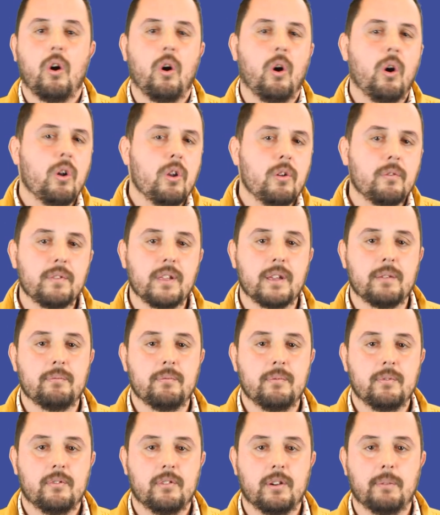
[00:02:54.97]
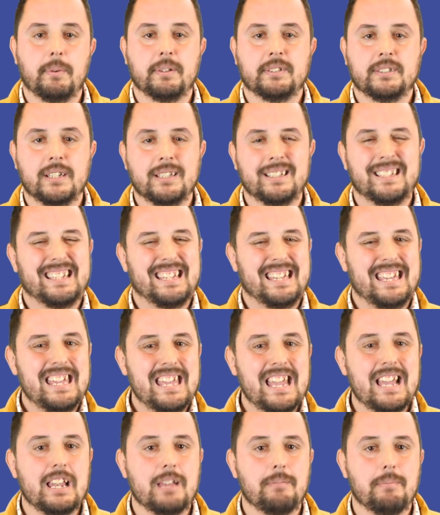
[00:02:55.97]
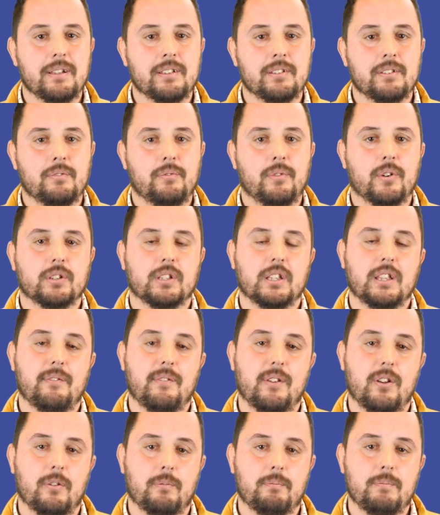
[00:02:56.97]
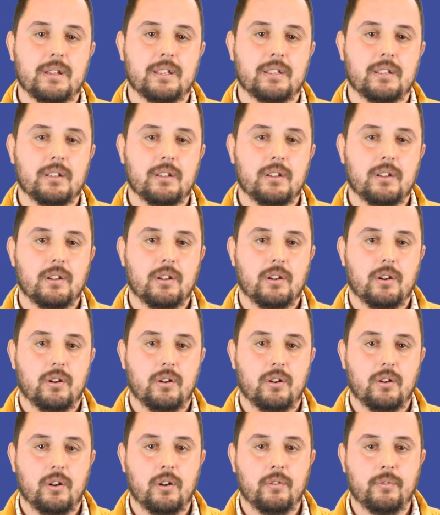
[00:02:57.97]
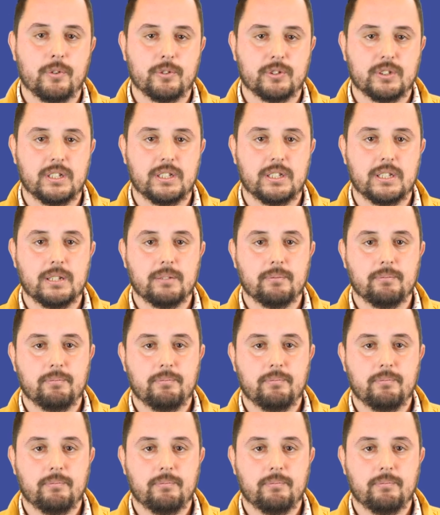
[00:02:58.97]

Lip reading: all of them represent key elements for the development of our city.